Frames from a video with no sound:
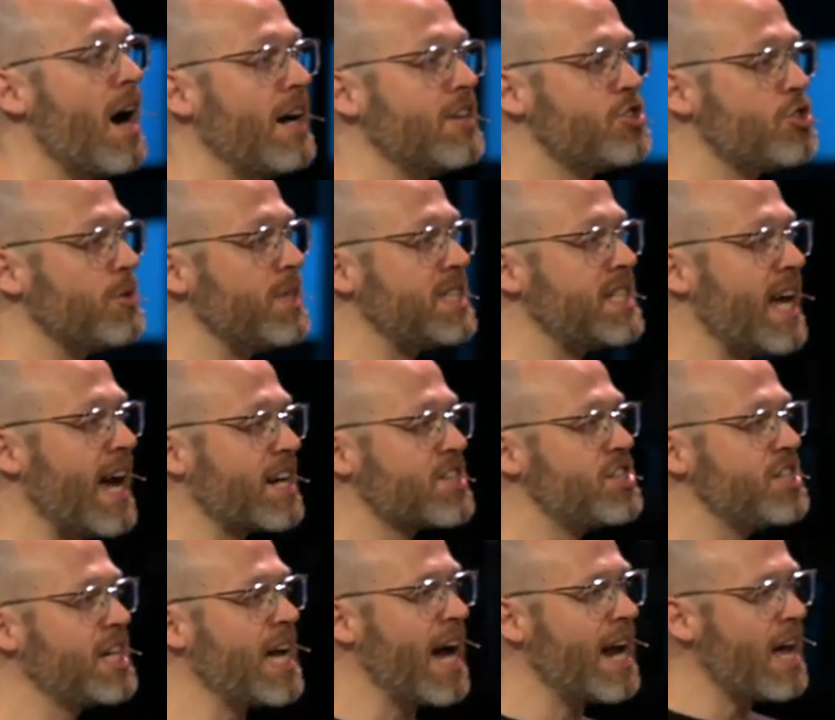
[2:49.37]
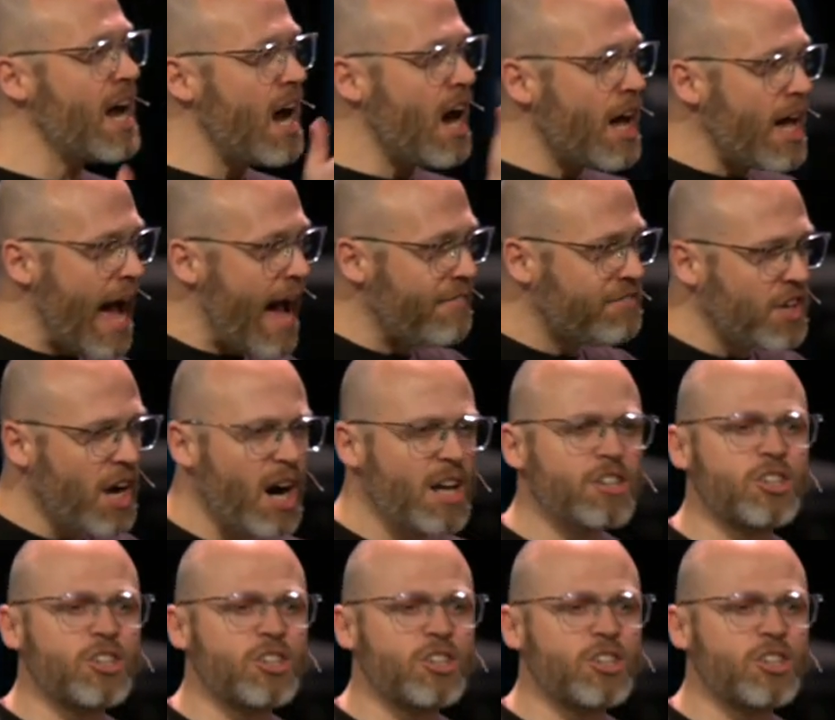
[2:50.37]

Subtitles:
to a text, you kind of have to